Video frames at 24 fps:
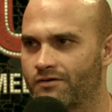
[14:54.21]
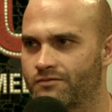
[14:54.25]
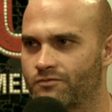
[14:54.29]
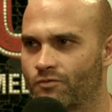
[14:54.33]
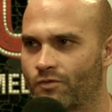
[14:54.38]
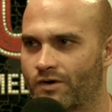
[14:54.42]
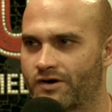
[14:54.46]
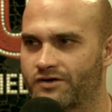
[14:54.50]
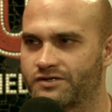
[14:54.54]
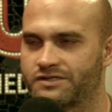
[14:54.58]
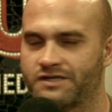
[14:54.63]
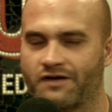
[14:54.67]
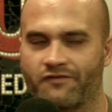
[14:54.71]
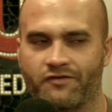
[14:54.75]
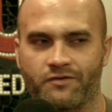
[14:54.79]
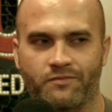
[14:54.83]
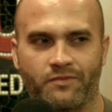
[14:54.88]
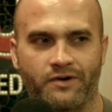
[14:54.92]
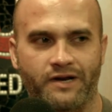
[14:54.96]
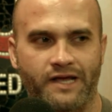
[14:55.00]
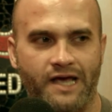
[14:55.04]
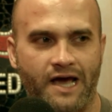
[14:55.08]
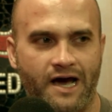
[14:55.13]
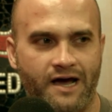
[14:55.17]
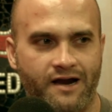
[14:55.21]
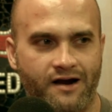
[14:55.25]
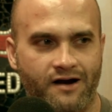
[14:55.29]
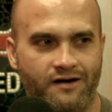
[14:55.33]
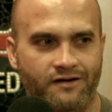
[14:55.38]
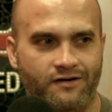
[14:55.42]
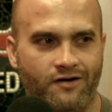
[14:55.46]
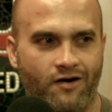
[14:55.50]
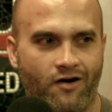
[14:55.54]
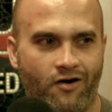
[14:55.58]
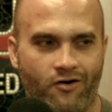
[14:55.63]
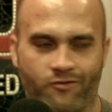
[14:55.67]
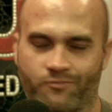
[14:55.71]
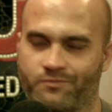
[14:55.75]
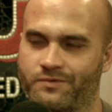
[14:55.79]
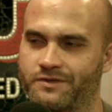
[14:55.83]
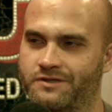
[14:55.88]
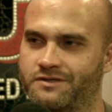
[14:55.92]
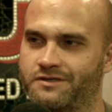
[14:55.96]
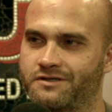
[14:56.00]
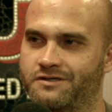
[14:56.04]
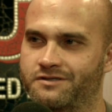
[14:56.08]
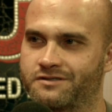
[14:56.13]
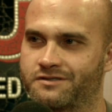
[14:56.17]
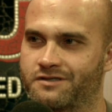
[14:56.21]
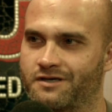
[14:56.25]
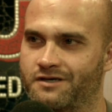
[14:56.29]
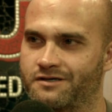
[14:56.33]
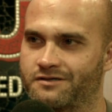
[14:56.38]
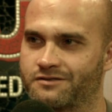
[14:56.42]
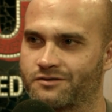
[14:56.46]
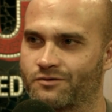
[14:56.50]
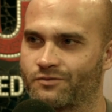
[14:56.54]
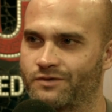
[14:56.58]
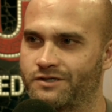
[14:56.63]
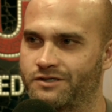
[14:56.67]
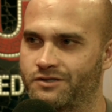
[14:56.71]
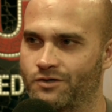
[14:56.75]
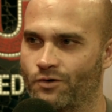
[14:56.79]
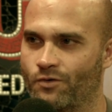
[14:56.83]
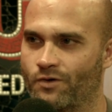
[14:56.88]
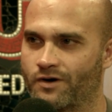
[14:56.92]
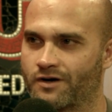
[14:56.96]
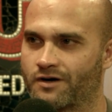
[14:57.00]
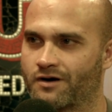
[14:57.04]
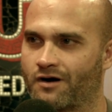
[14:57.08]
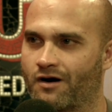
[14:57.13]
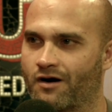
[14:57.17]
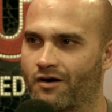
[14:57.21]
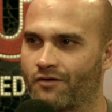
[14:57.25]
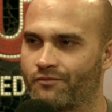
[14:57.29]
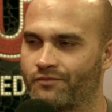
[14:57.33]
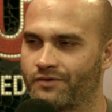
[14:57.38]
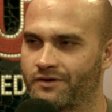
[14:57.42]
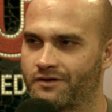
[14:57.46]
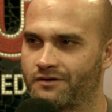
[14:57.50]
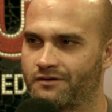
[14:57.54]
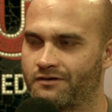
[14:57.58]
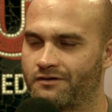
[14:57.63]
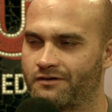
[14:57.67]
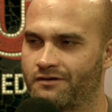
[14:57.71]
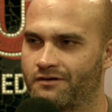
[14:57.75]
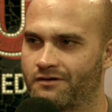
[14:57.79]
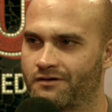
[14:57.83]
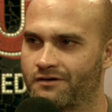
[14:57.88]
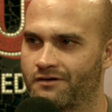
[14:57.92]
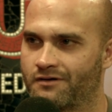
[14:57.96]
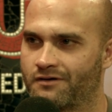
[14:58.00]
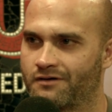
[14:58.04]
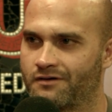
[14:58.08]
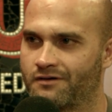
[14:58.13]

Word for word: Where's everybody at on carpet these days? Are we doing carpet? I'm out.